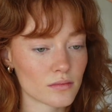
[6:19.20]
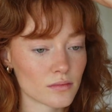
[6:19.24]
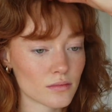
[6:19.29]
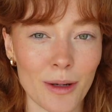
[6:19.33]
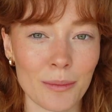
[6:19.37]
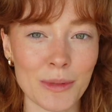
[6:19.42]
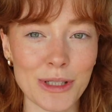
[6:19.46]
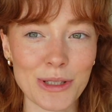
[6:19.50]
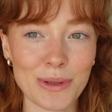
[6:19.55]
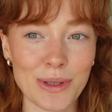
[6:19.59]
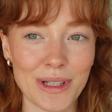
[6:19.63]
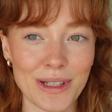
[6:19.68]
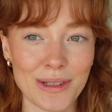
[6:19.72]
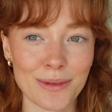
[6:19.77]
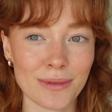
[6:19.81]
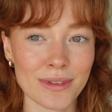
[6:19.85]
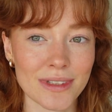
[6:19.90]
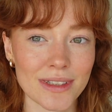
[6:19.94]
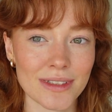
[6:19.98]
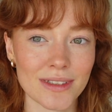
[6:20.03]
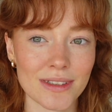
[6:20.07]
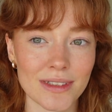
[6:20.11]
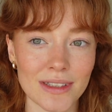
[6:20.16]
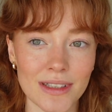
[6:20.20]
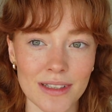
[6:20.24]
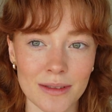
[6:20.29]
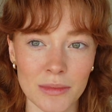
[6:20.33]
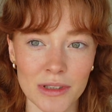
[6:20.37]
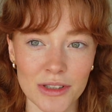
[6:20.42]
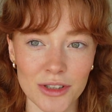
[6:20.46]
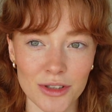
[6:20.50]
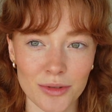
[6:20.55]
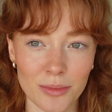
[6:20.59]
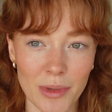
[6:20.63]
I mean, you can't really see them
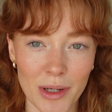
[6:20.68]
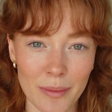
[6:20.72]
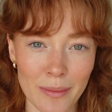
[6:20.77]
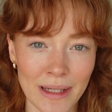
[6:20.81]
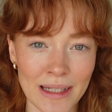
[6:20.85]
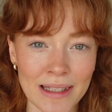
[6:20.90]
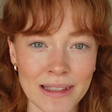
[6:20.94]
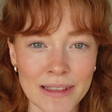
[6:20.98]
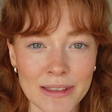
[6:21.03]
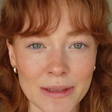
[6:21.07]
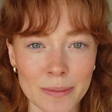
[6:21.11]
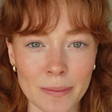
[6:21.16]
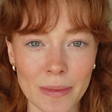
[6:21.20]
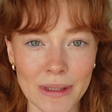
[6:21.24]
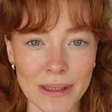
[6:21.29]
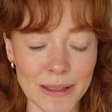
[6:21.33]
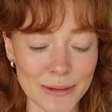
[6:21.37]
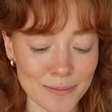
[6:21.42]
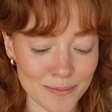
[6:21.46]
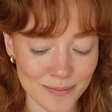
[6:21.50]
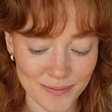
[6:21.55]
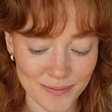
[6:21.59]
under my bangs, but